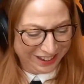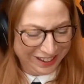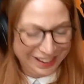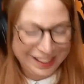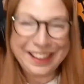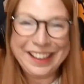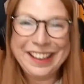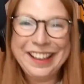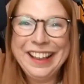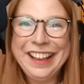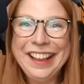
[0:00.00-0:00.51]

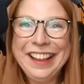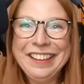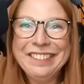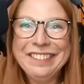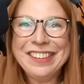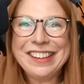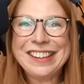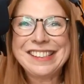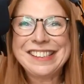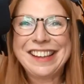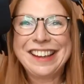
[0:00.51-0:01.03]

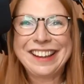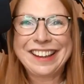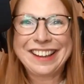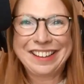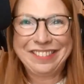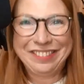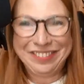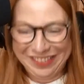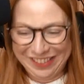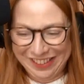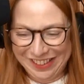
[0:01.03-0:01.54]

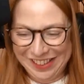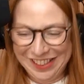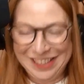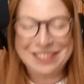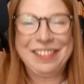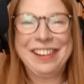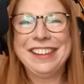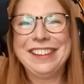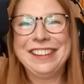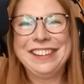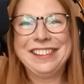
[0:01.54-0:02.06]
This
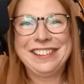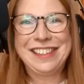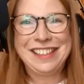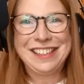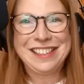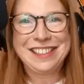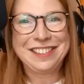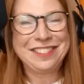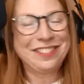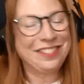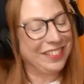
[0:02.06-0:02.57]
one
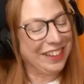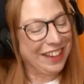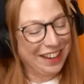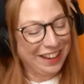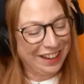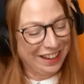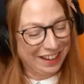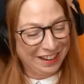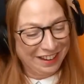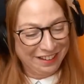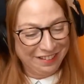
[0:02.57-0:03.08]
just,
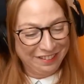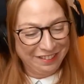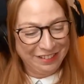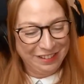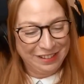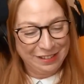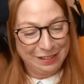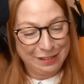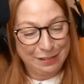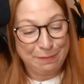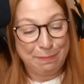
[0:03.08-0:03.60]

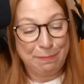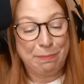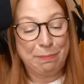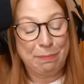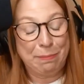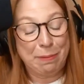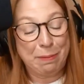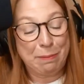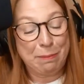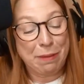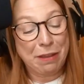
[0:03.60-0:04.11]
this is
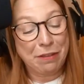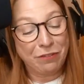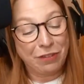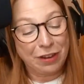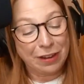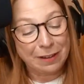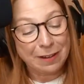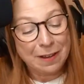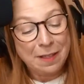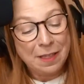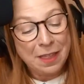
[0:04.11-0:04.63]

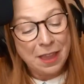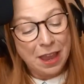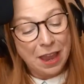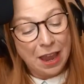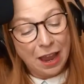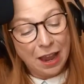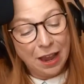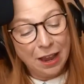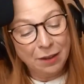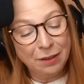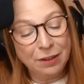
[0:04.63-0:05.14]
perfect.
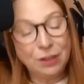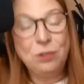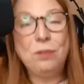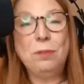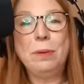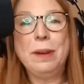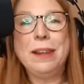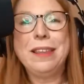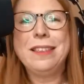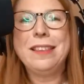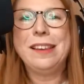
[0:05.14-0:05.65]

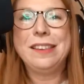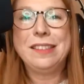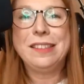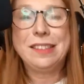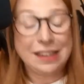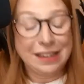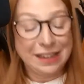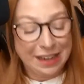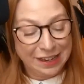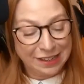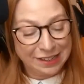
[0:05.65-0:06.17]
Normally the
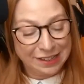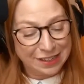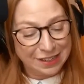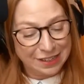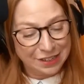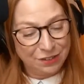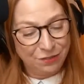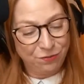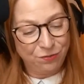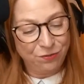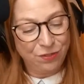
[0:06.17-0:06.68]
letters
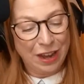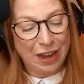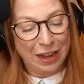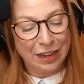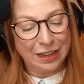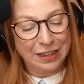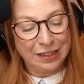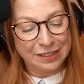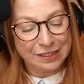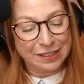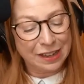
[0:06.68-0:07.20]
are
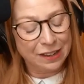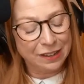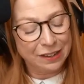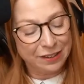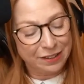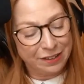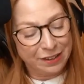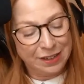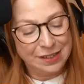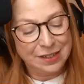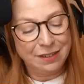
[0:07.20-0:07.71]
fairly dull
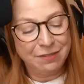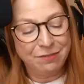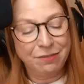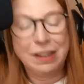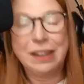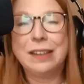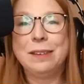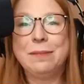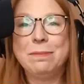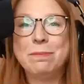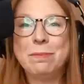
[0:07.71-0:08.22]
and I don't
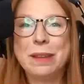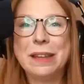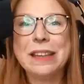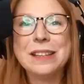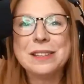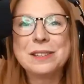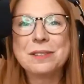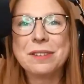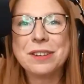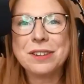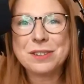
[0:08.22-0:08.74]
read them, but
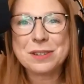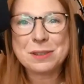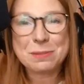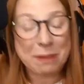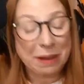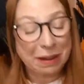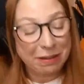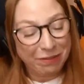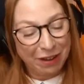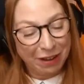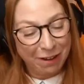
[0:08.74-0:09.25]
this one just
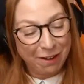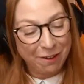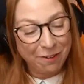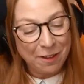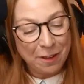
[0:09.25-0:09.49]
made me laugh.